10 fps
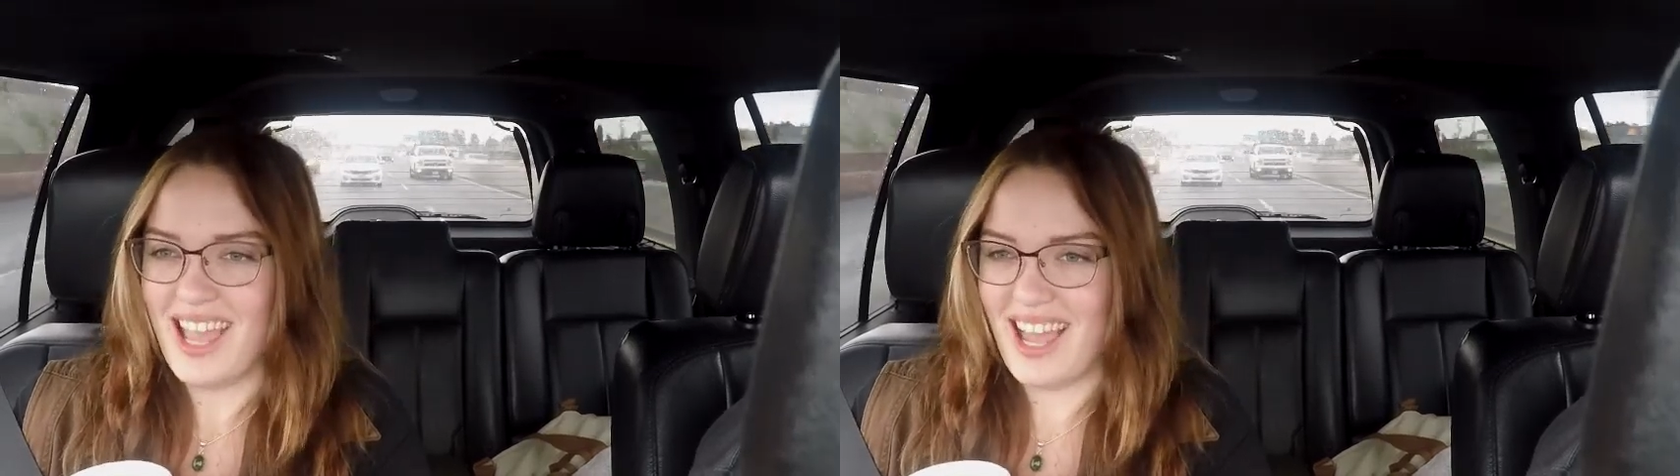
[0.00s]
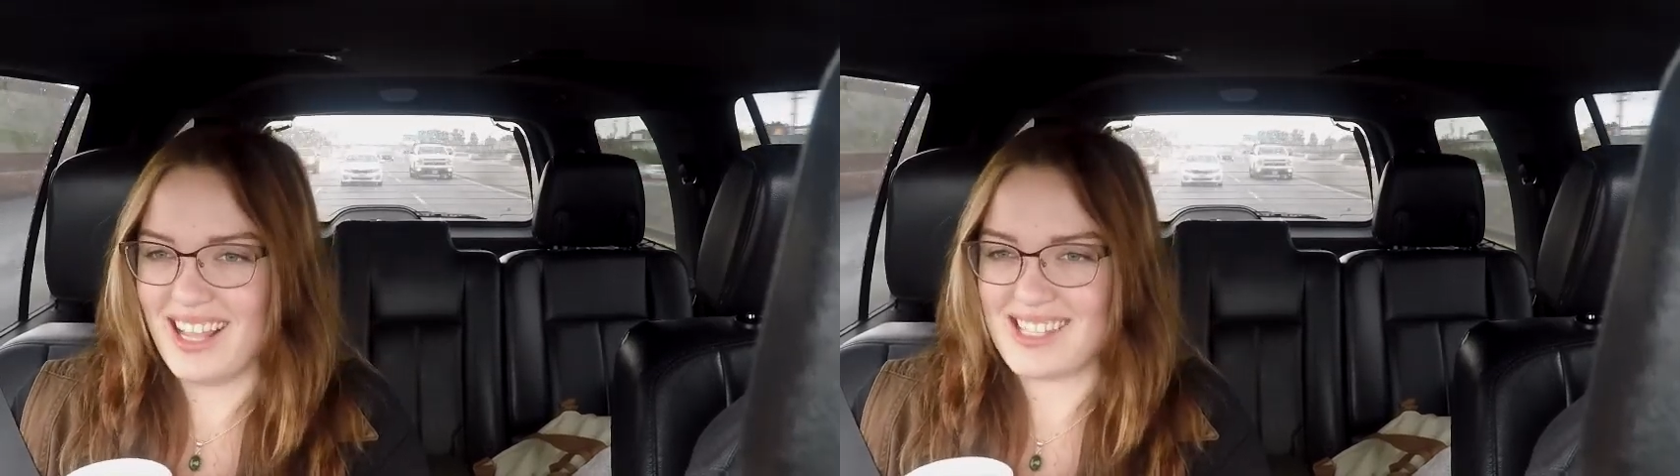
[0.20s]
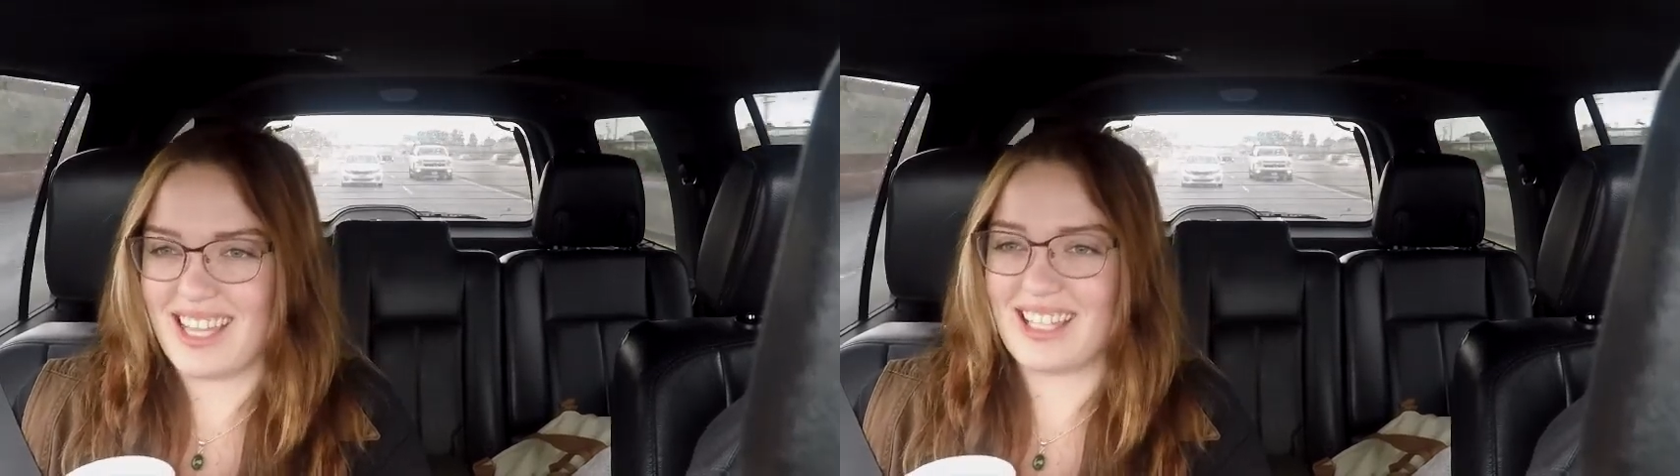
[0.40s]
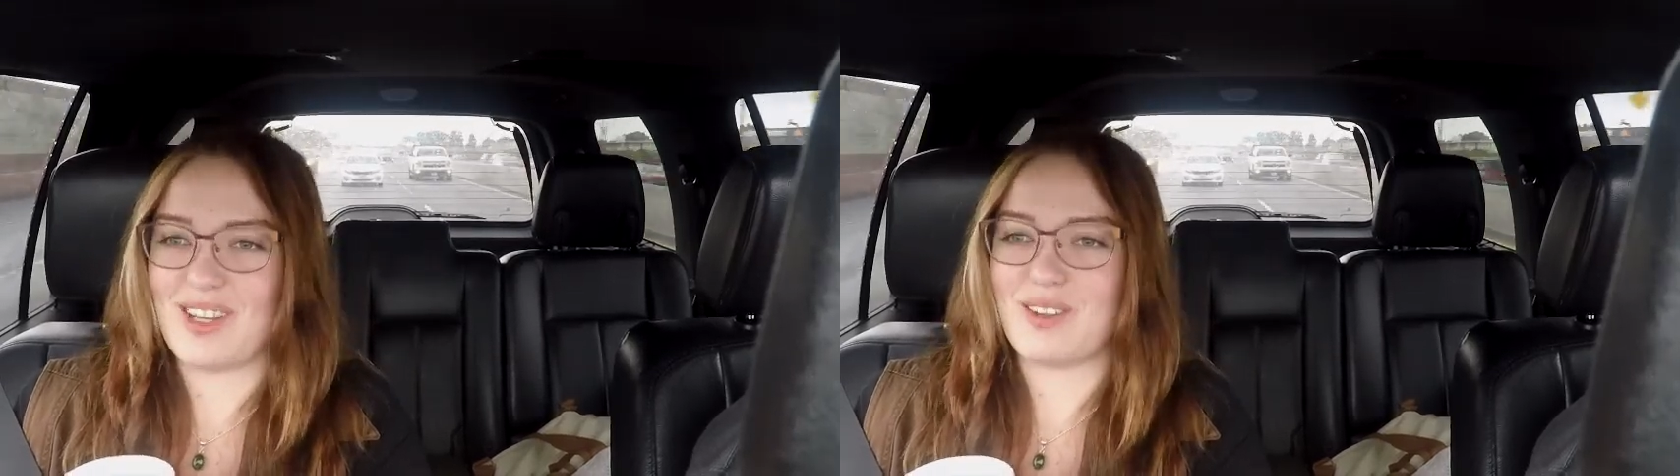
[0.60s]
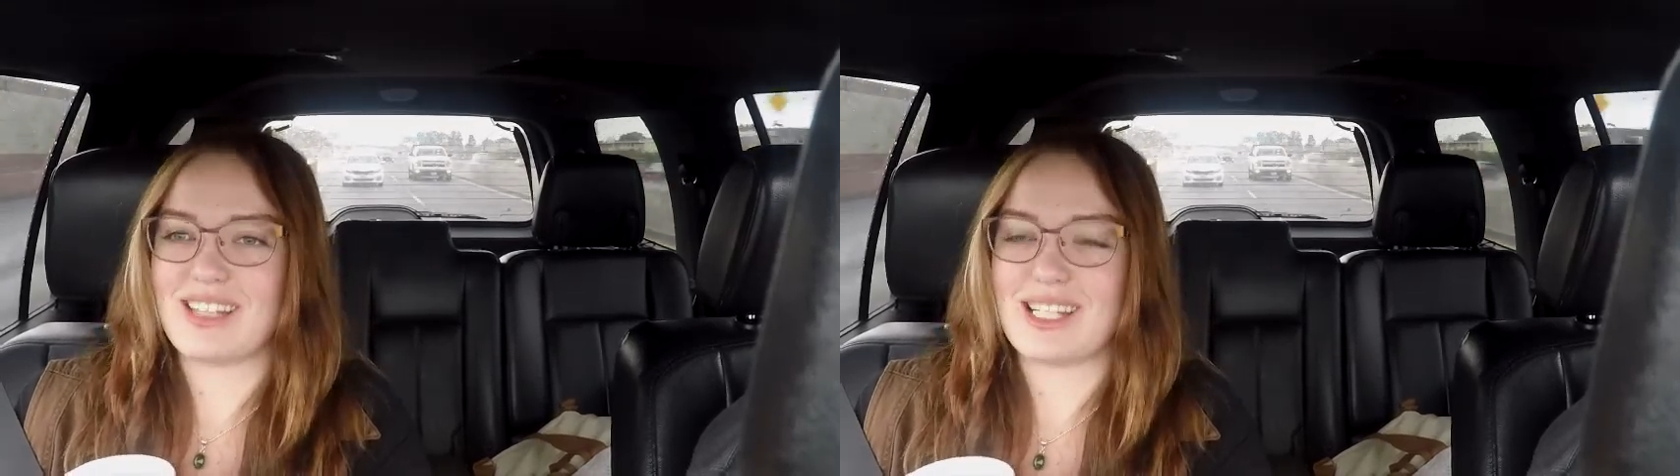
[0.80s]
and it's like,
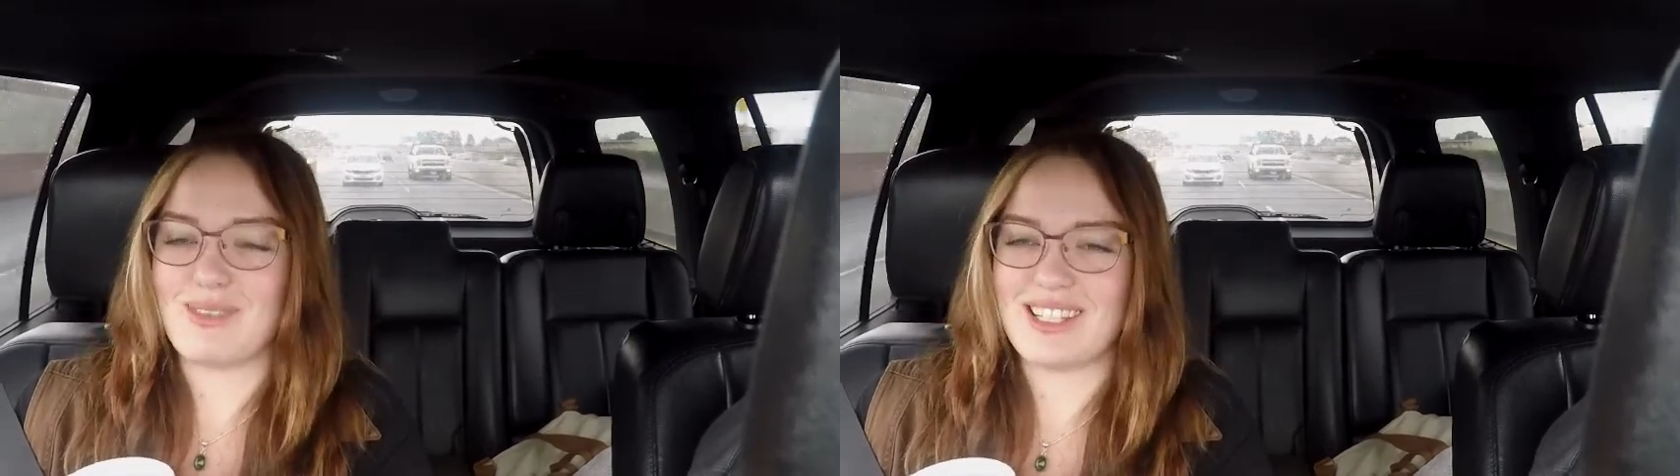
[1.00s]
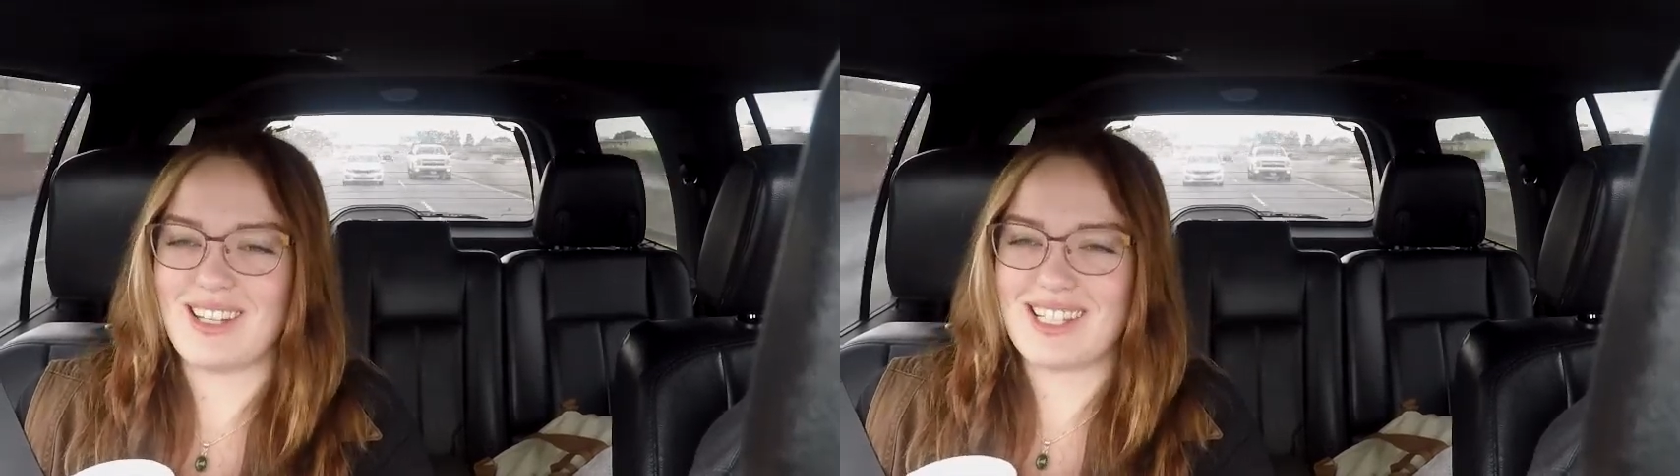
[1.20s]
don't touch me, don't